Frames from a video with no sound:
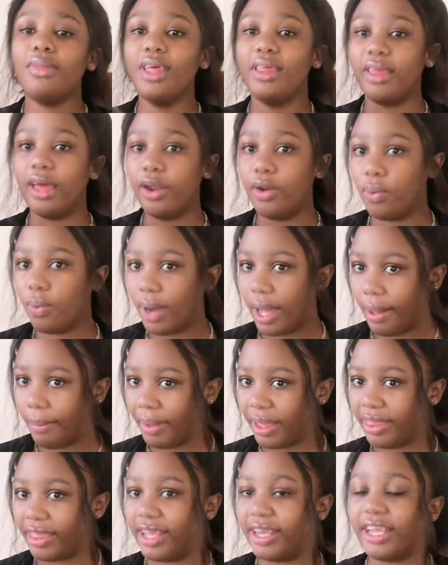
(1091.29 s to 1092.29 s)
then
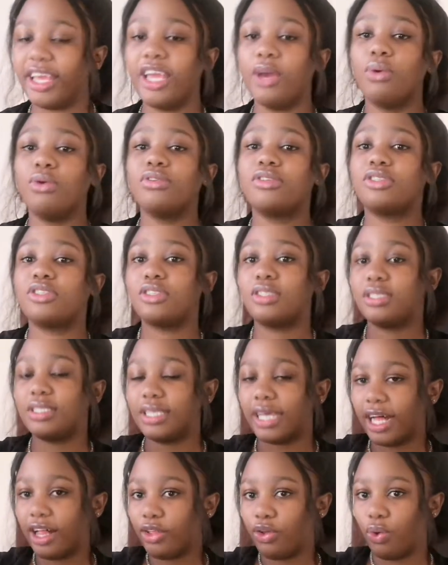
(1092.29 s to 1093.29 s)
1, and then he will
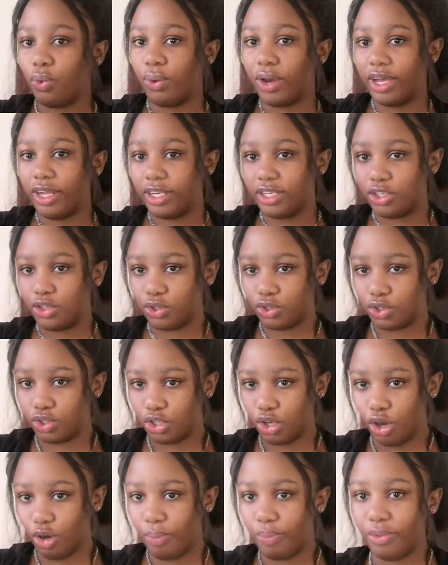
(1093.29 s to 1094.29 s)
tell you when to
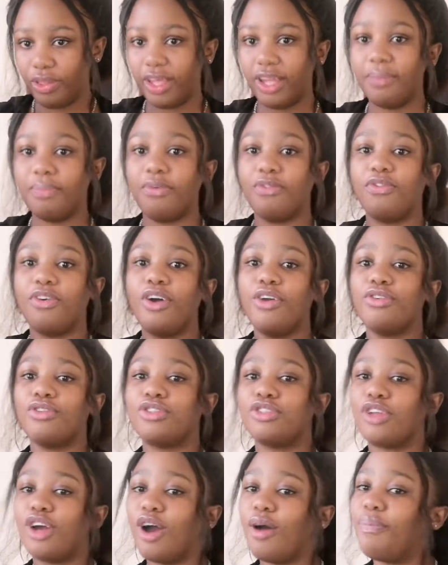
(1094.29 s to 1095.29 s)
stop. And then before you
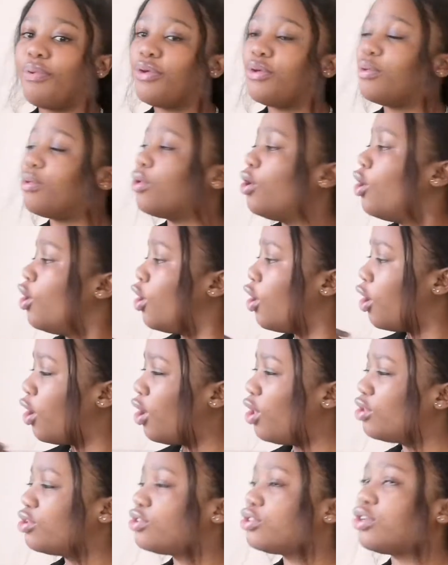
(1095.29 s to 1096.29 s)
stop, you
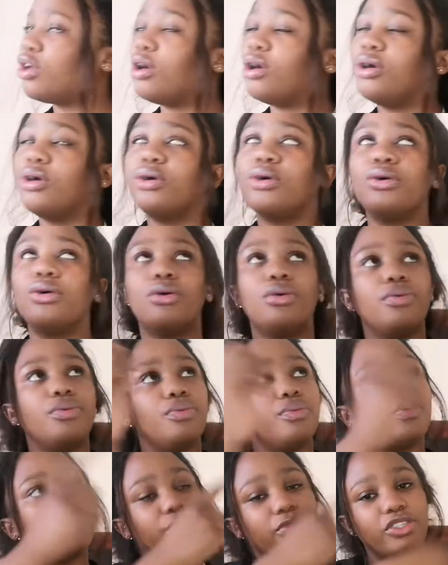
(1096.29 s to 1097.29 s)
also
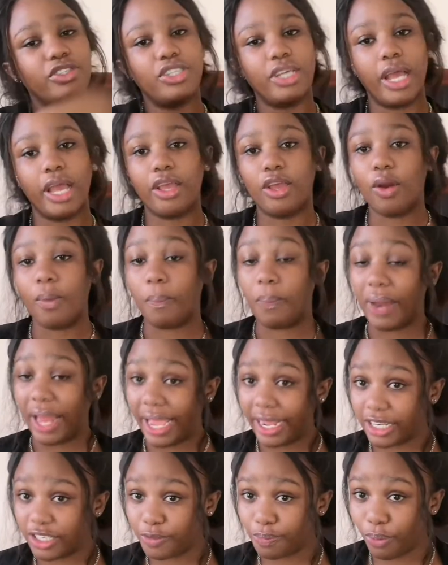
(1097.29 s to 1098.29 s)
check your
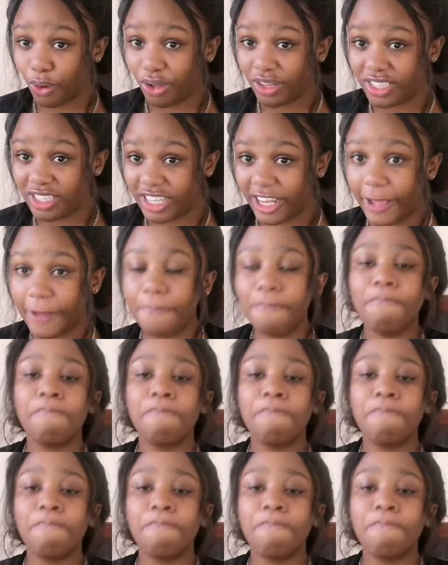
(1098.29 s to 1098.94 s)
blind spots,